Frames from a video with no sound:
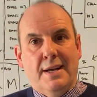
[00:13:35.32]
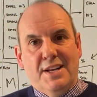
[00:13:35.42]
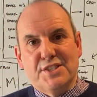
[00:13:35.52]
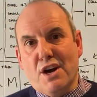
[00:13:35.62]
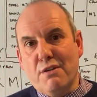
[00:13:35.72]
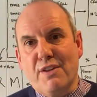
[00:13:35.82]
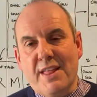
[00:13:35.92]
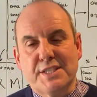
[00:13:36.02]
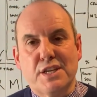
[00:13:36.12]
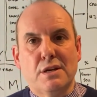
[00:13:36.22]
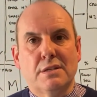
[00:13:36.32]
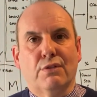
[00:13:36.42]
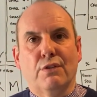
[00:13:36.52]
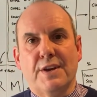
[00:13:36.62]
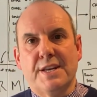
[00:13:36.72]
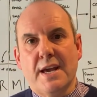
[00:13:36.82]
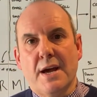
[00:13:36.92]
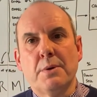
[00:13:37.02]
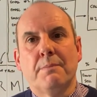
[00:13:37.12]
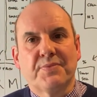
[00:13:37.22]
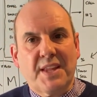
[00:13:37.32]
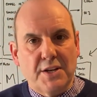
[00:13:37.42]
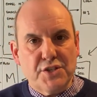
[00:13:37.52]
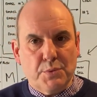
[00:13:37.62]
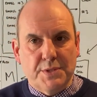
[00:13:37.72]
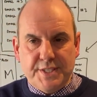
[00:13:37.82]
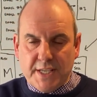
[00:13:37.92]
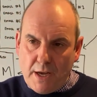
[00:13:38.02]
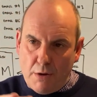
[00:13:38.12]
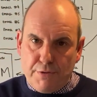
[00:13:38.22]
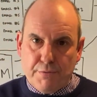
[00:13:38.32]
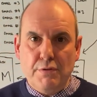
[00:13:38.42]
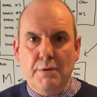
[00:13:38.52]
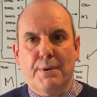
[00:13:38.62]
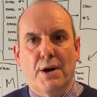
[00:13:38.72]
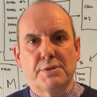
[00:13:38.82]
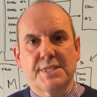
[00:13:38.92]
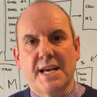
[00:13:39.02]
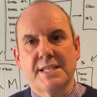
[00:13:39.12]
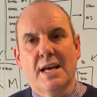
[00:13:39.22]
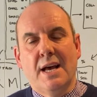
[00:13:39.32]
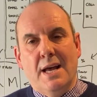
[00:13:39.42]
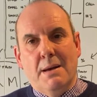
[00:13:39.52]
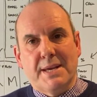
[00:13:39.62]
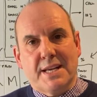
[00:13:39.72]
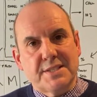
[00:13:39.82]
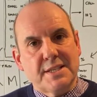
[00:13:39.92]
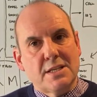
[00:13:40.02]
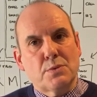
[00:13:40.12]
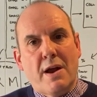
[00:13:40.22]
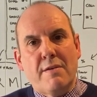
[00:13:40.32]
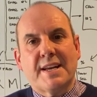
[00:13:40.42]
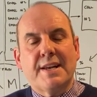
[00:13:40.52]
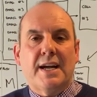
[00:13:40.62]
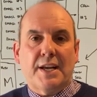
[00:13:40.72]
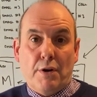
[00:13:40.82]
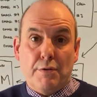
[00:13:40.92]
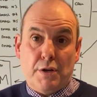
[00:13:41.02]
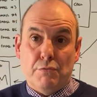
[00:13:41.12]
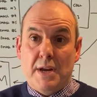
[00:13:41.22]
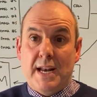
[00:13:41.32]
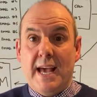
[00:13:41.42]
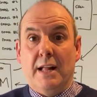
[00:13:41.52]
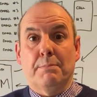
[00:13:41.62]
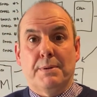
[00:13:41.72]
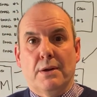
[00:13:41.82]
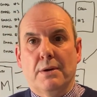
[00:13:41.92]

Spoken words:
So hopefully that's a useful video. I just wanted to go through the process because this is where Ignite Growth can really help you.